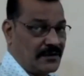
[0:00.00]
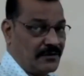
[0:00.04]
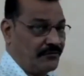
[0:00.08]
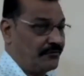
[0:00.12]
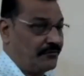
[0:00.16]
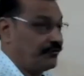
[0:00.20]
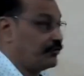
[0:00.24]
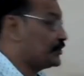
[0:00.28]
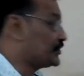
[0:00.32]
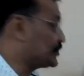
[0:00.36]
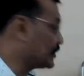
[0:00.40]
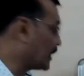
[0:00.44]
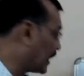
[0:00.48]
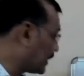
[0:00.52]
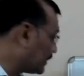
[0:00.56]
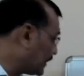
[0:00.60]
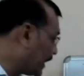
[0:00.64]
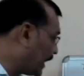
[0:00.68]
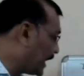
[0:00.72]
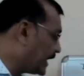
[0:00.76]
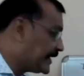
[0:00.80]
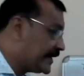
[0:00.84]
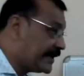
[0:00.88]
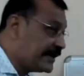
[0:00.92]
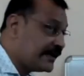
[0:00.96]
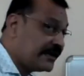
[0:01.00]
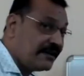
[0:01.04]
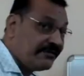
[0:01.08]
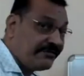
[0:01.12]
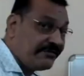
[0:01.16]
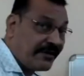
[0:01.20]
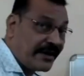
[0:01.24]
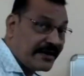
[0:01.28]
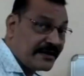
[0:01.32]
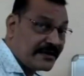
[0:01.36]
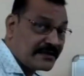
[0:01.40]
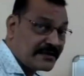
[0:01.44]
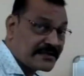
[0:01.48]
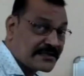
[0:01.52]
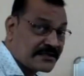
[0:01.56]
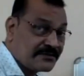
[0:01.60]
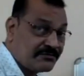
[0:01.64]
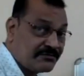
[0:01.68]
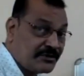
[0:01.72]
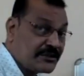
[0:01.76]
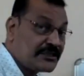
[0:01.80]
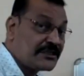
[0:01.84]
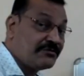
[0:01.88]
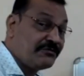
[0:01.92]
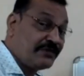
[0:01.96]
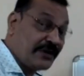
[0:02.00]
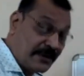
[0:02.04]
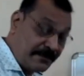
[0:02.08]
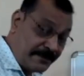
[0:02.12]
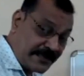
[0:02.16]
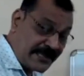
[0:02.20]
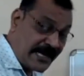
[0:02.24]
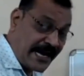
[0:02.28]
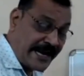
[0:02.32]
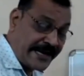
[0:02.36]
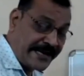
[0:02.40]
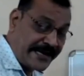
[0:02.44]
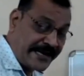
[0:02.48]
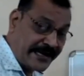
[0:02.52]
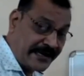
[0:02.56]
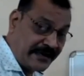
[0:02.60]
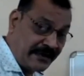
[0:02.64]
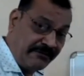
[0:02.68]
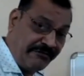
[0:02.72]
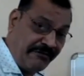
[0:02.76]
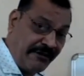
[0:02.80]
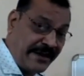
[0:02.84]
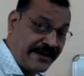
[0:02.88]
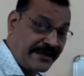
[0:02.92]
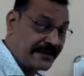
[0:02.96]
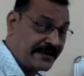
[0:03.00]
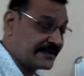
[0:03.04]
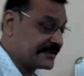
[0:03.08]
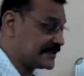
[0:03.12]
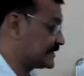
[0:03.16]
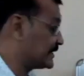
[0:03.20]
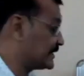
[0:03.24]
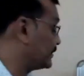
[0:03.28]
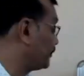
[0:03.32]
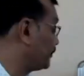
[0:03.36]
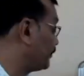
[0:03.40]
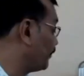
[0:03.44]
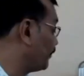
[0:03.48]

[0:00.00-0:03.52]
Which are the identifiers? Which will be the identifiers?